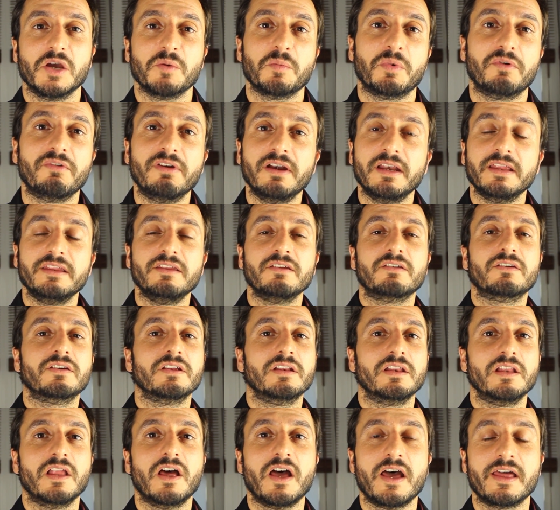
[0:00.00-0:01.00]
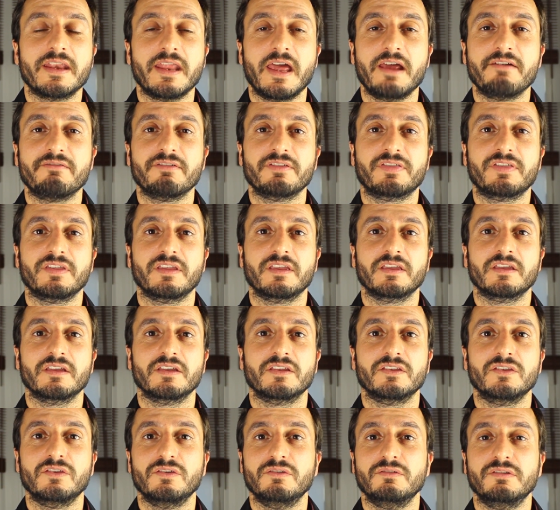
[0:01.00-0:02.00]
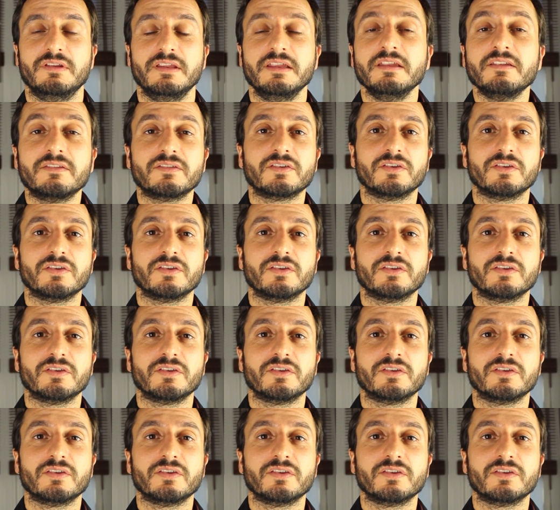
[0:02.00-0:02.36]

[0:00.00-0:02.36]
but really you can learn everything you need